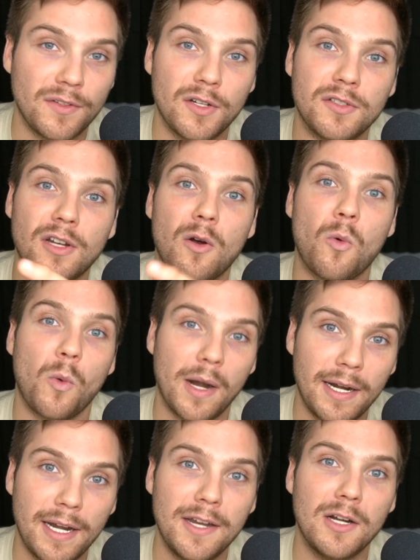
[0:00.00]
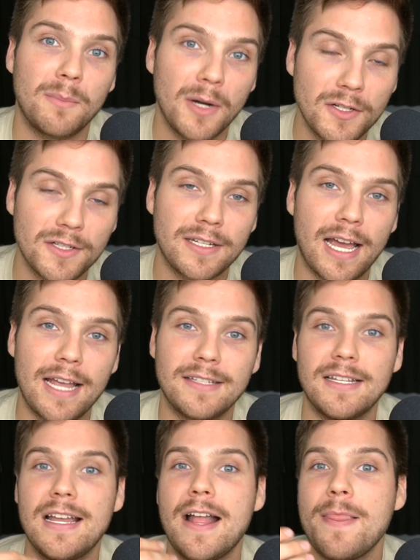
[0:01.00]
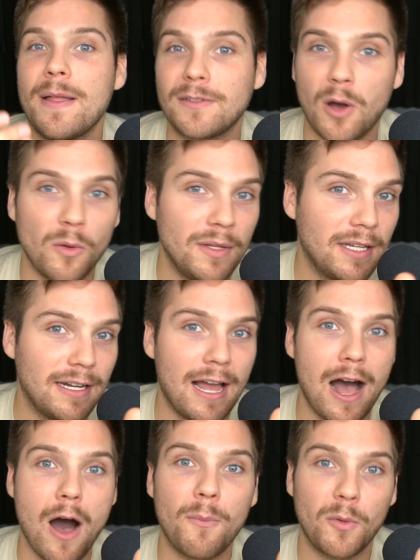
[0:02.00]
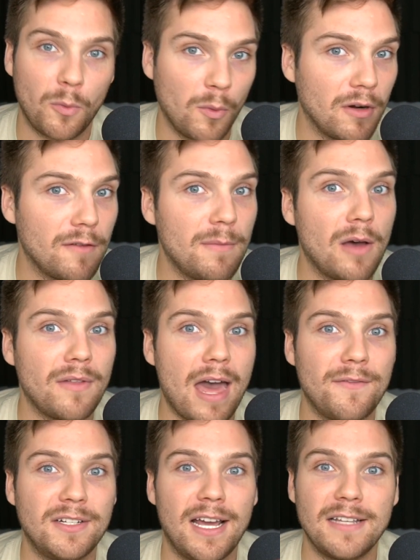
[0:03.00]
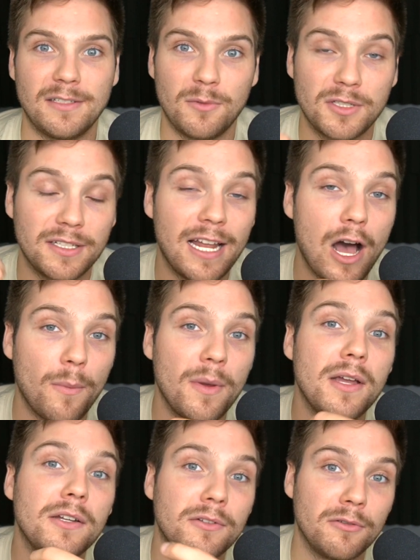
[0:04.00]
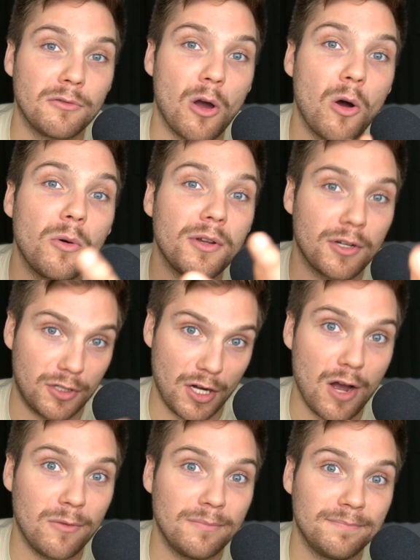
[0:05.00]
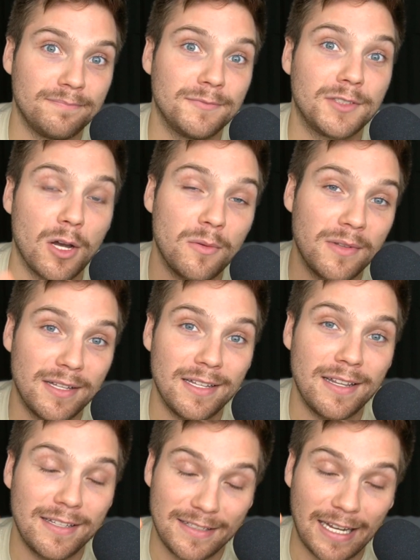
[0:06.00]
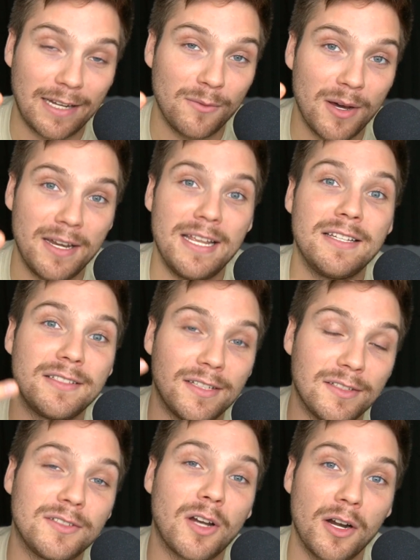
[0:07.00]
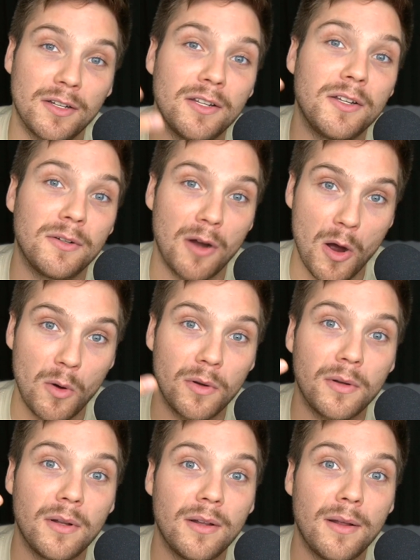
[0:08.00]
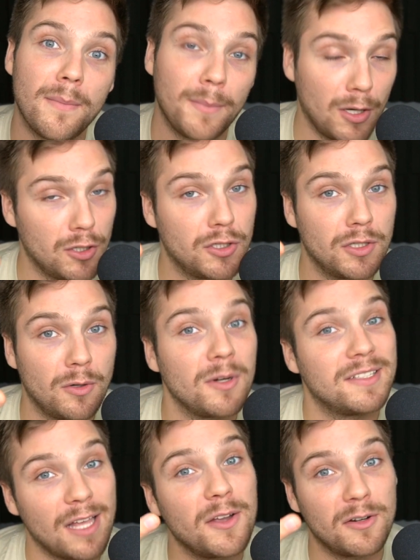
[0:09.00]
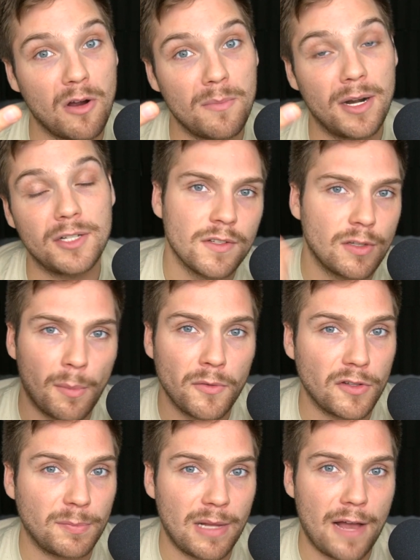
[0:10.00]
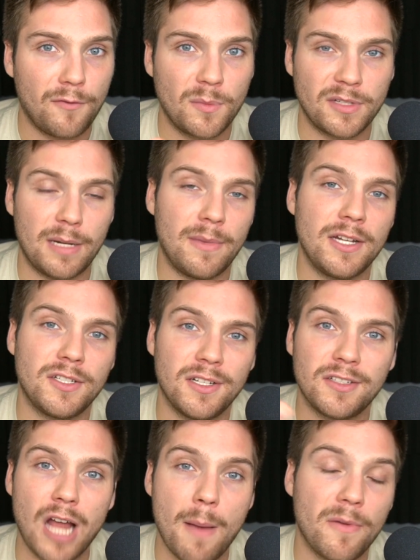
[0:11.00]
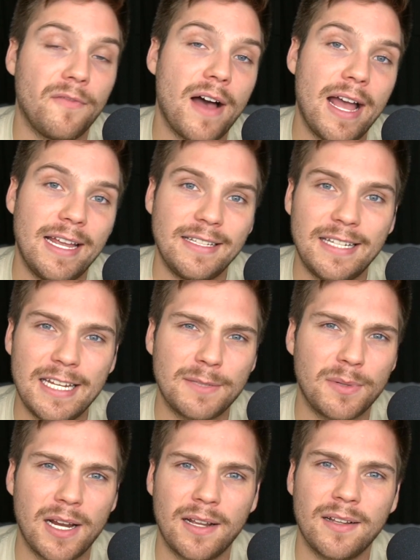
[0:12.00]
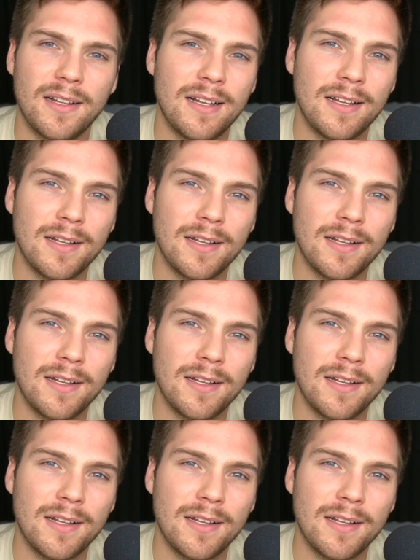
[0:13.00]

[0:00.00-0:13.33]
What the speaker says: of yours start wearing your merchandise, that's only going to help with word of mouth advertising, which can help to grow your show. So second one is to start your own merch or sell your own merch. So both those platforms that I mentioned, Shopify and Teespring,